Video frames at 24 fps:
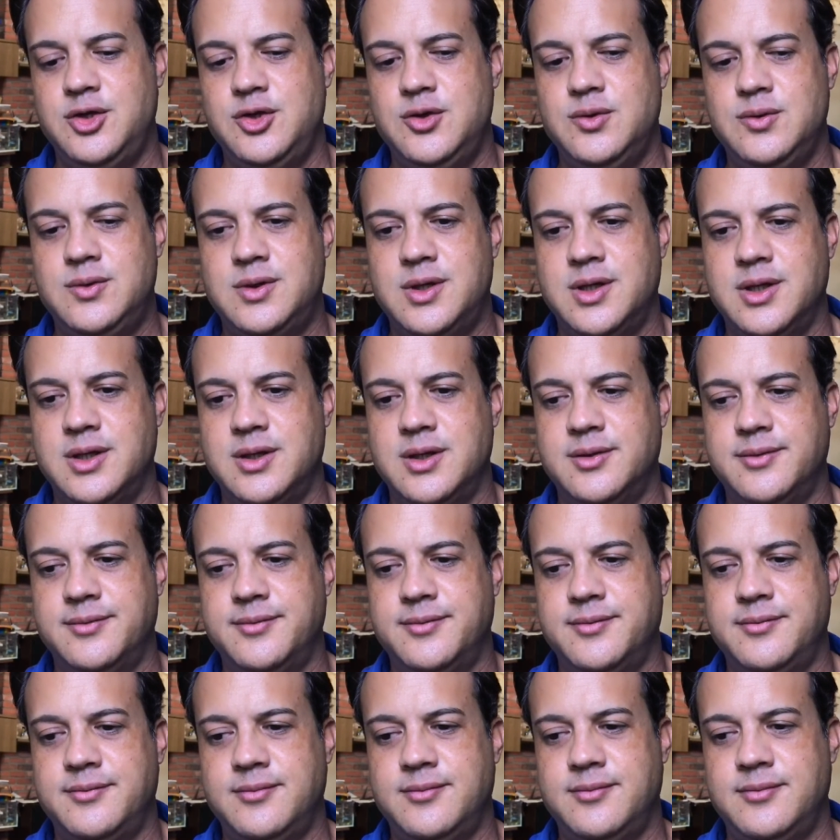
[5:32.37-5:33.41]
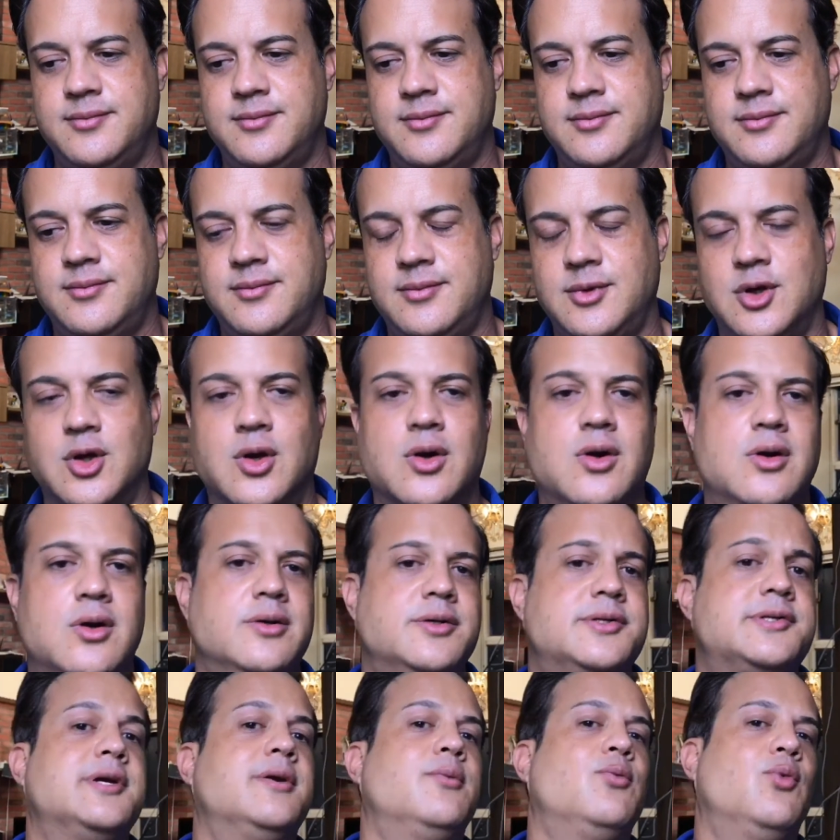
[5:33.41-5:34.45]
you can learn
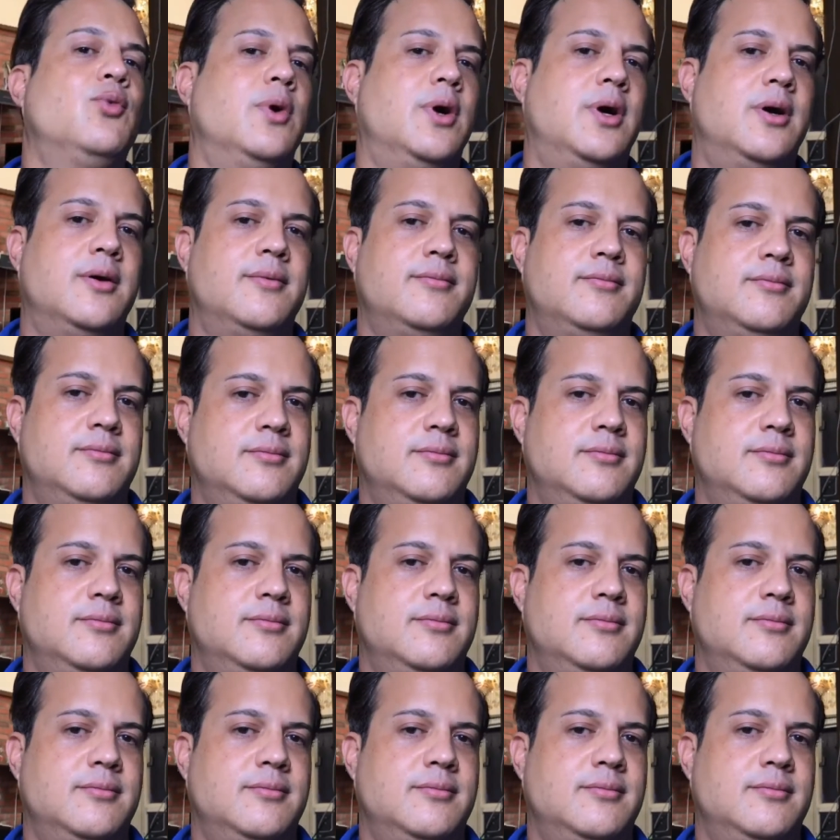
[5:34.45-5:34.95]
somewhere,